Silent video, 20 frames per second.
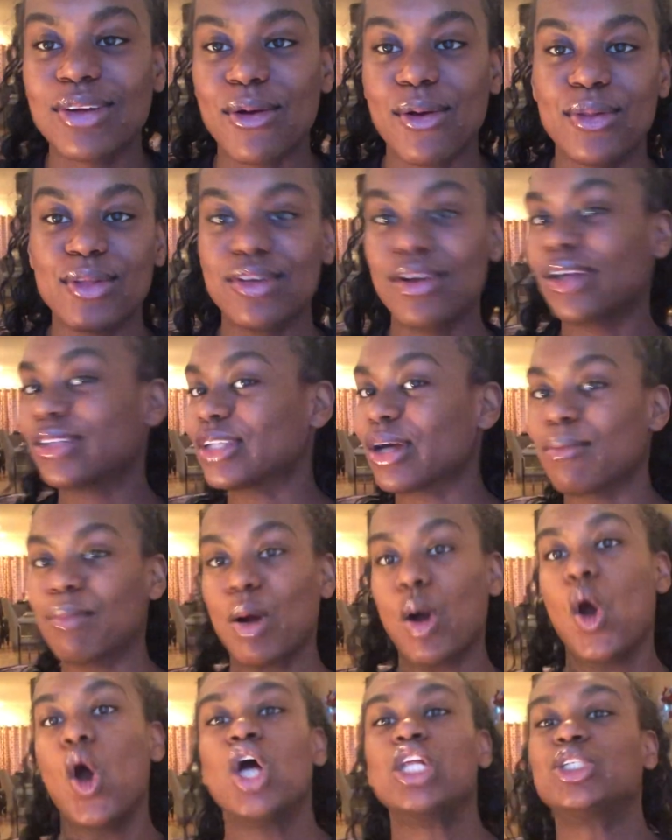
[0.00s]
All y'all talking
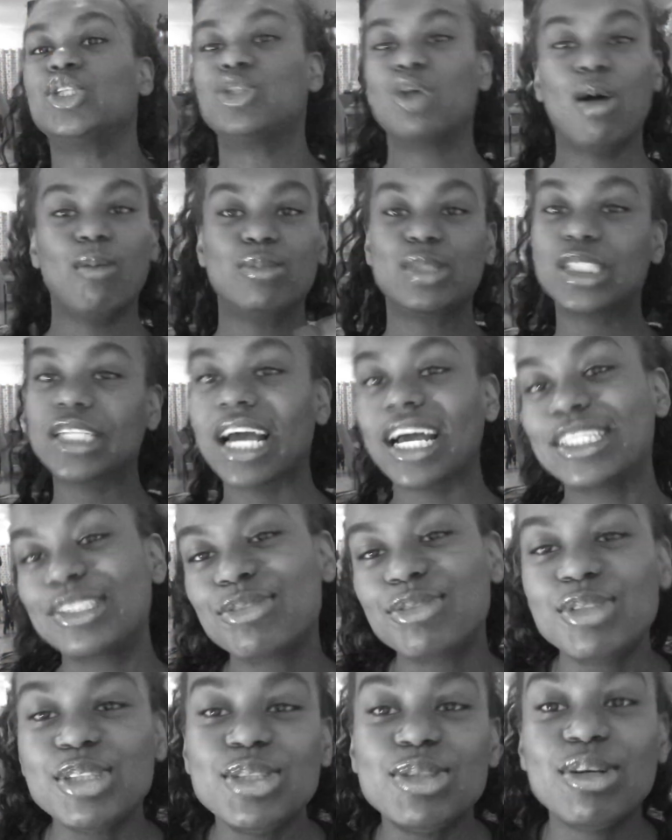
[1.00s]
about Trump's
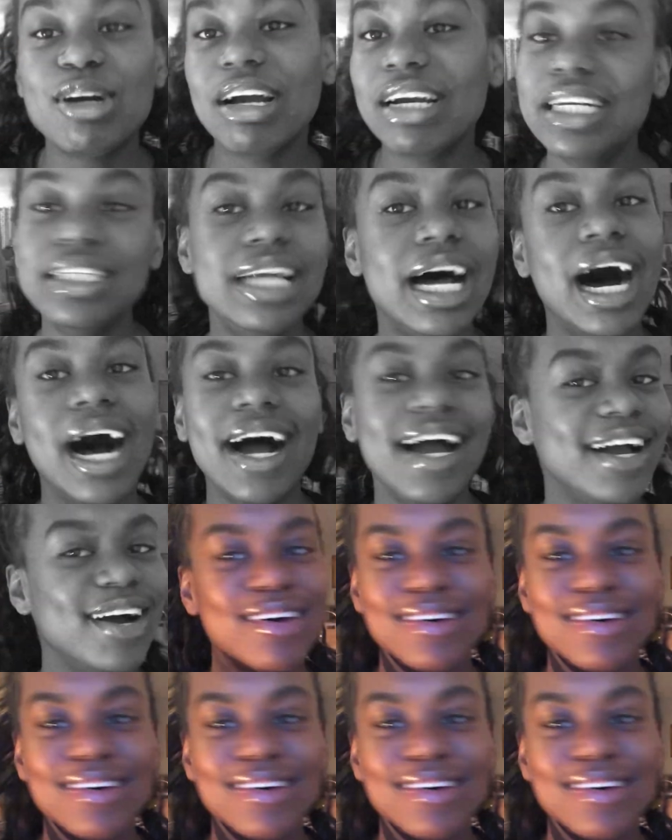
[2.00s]
country, you're gonna die.